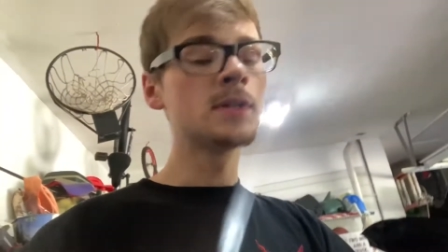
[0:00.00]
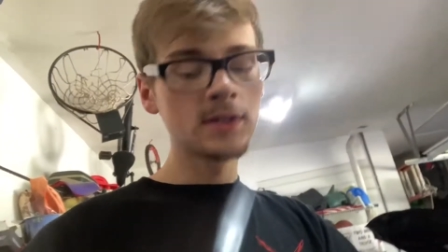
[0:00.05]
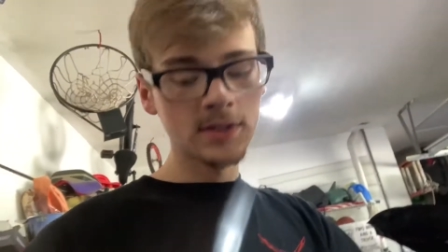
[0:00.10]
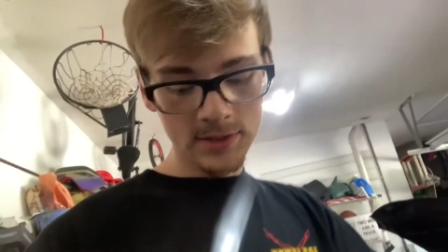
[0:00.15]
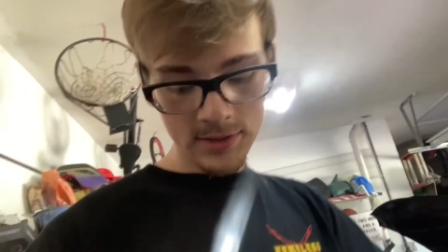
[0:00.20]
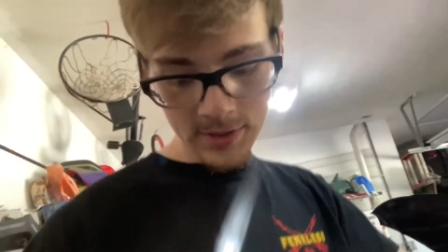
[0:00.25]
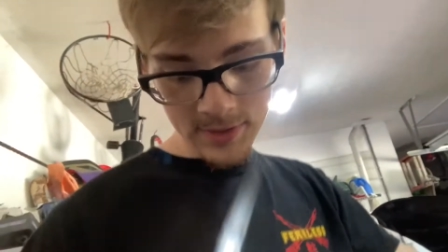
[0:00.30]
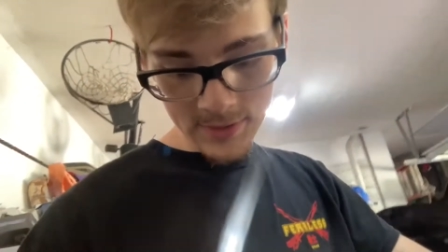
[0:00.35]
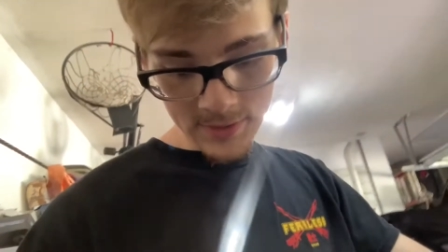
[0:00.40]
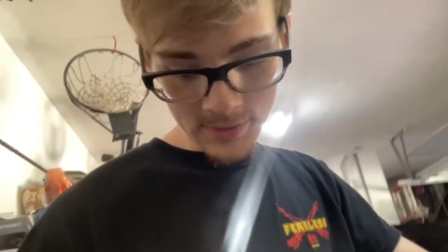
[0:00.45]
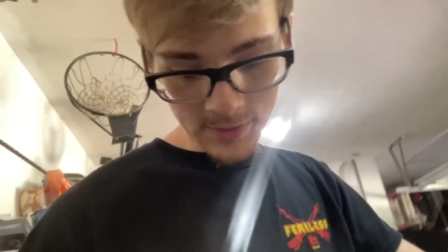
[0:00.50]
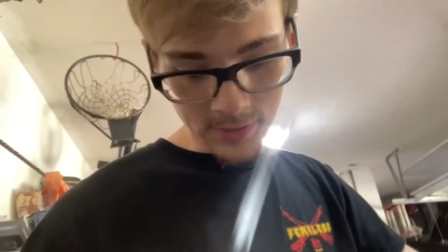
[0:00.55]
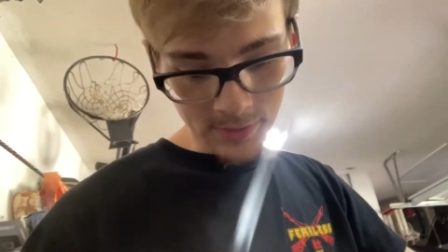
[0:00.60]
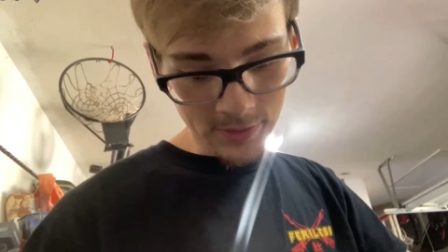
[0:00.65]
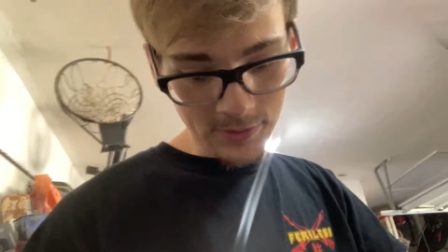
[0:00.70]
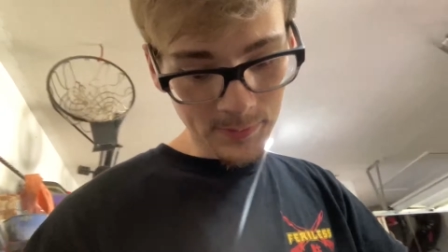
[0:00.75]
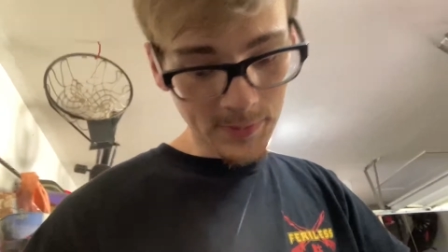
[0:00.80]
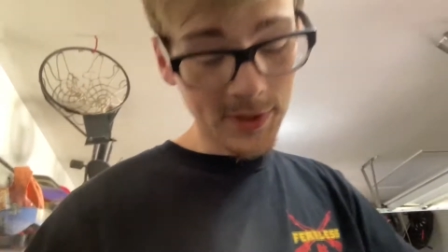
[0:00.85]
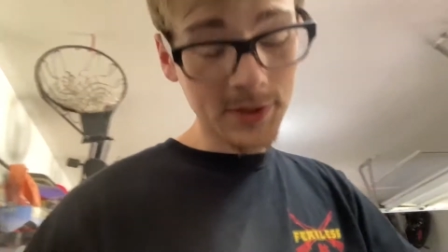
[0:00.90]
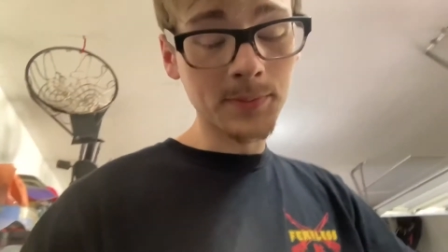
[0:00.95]
just to turn
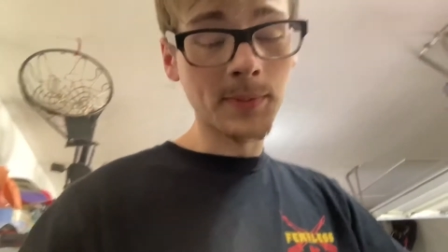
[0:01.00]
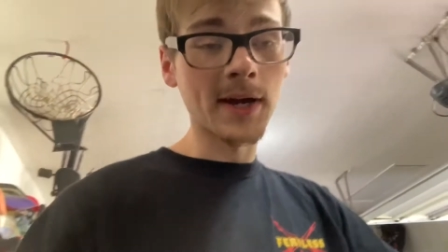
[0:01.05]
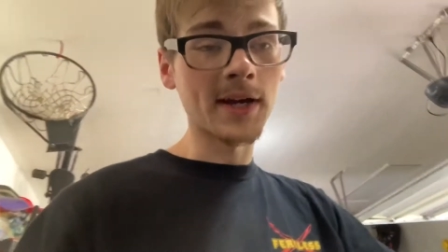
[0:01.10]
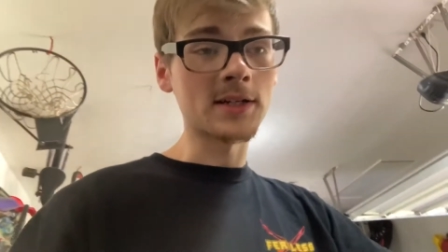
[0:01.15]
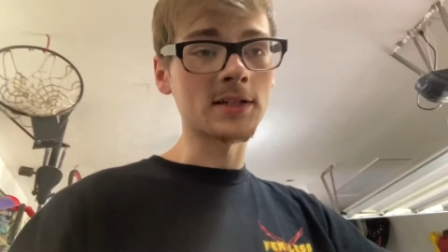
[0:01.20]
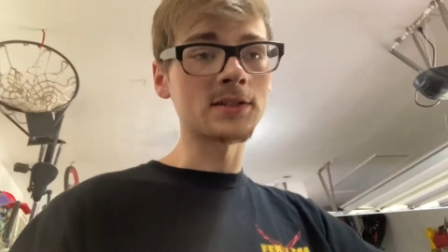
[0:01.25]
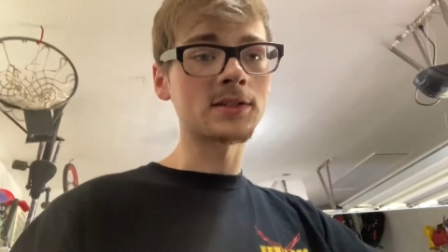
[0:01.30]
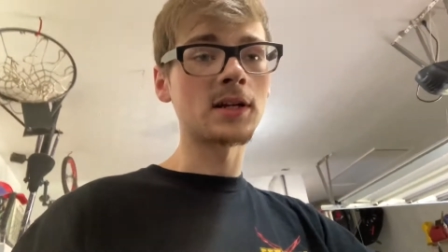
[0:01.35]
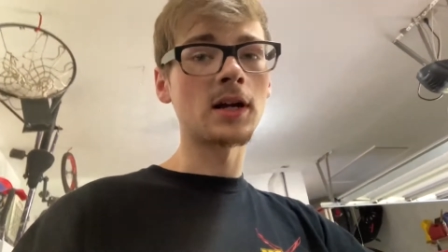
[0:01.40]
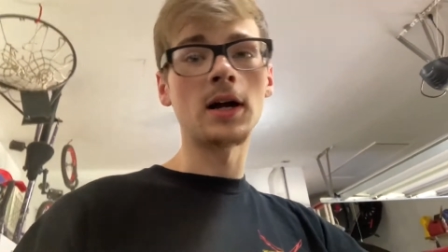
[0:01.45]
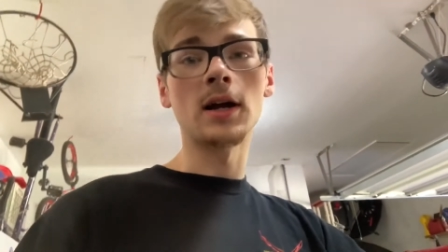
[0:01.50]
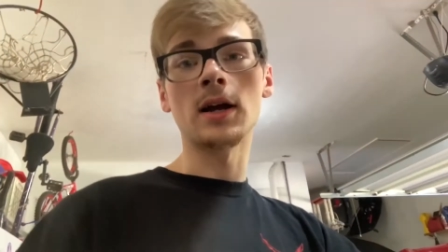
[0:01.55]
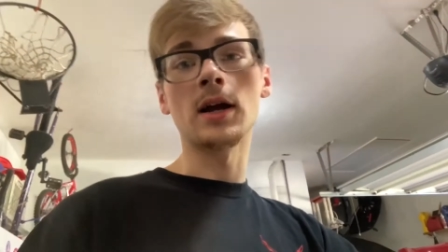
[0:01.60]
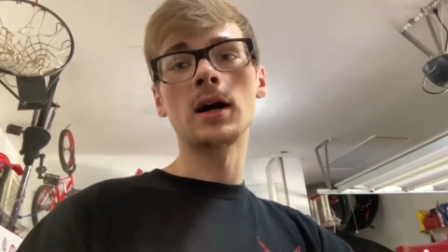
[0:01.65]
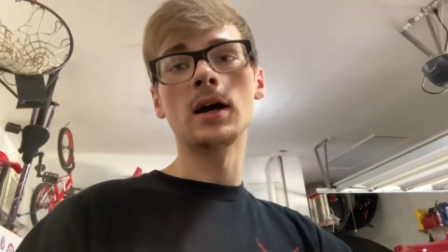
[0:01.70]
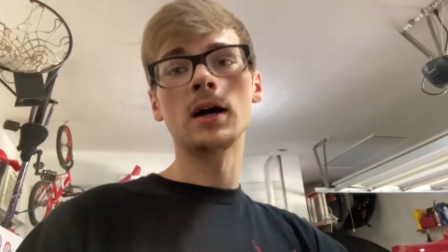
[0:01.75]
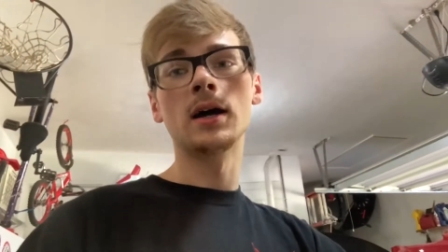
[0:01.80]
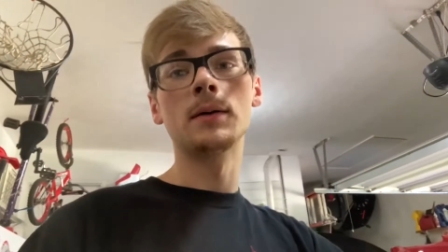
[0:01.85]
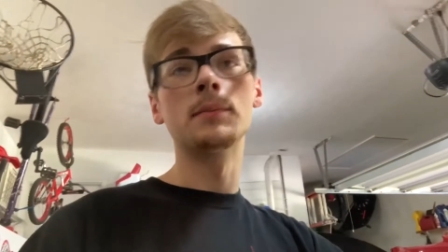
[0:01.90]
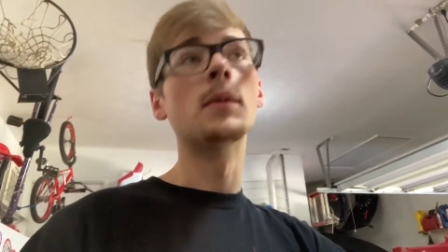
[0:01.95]
this bitch back to stock
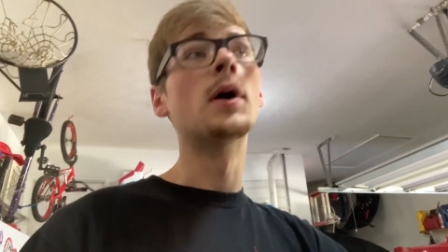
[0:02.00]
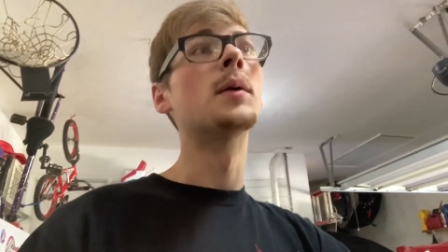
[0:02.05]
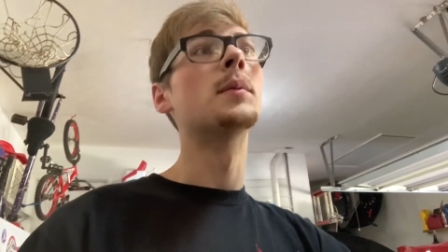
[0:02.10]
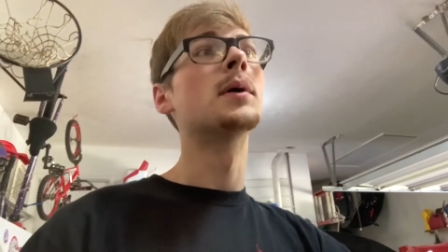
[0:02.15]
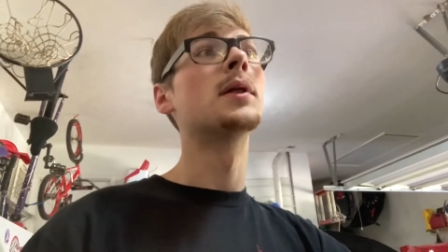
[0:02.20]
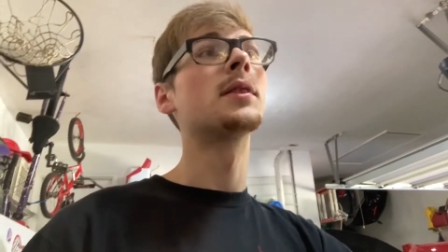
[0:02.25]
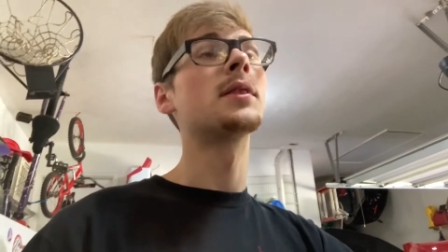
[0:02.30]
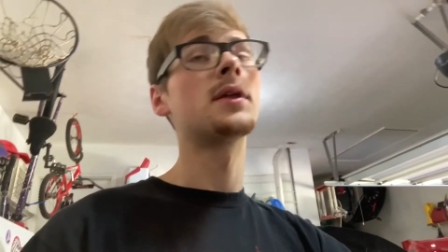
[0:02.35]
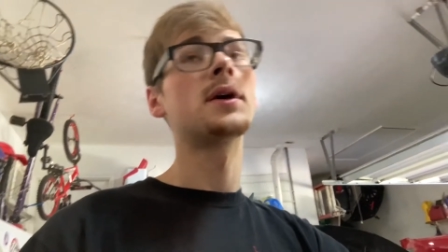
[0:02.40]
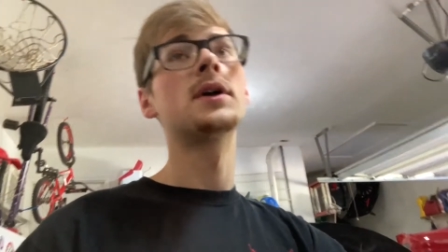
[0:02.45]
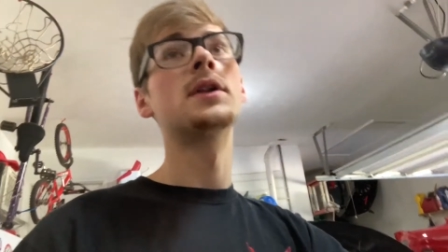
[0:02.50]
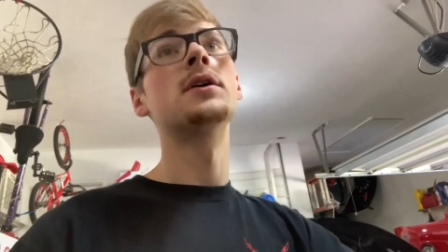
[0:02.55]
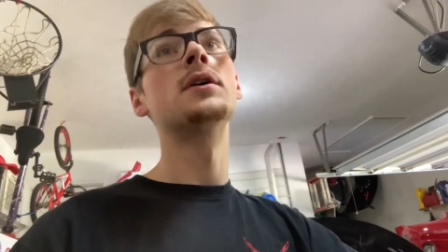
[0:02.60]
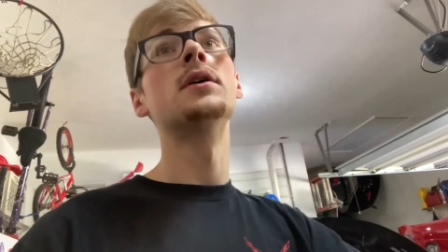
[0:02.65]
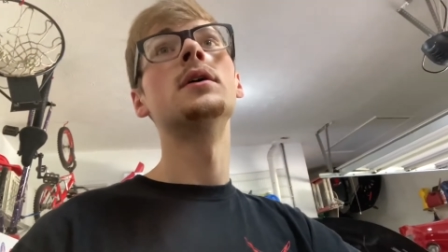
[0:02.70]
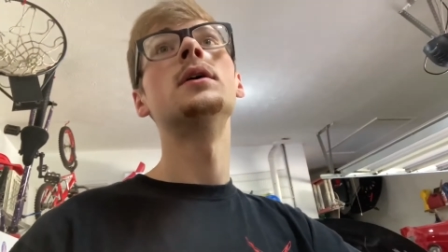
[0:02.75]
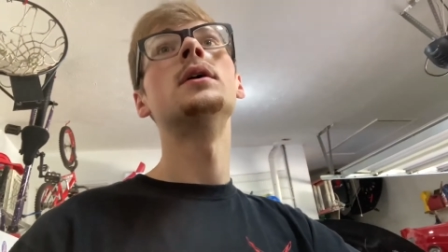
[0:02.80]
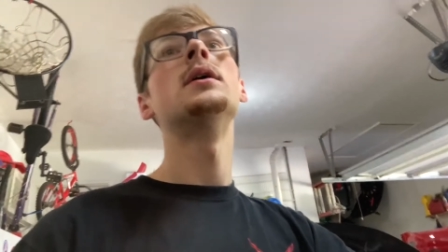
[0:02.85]
um, a month later.